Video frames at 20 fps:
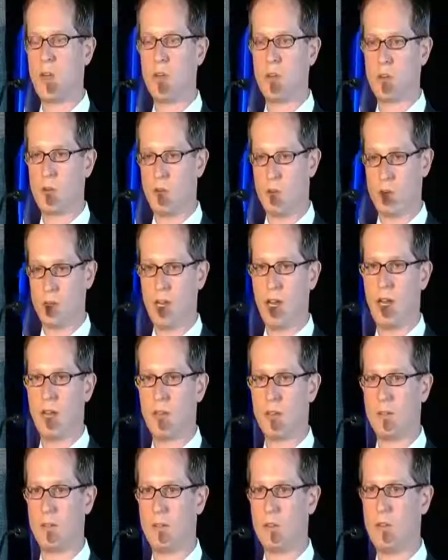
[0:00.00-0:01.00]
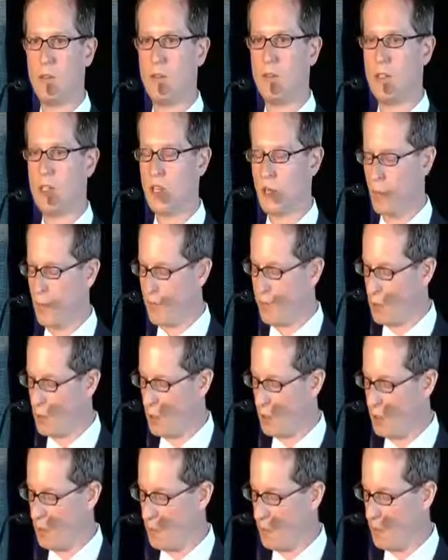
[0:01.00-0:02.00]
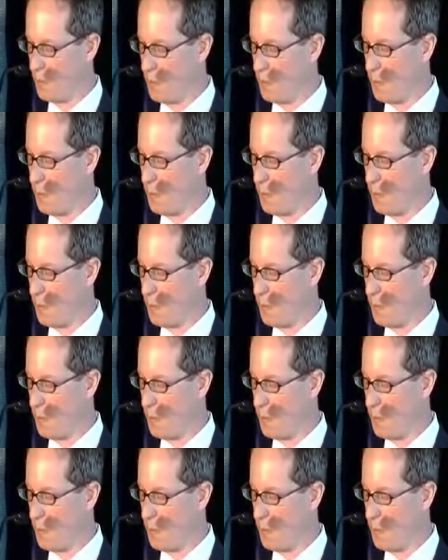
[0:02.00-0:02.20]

speaker or not who is here before you.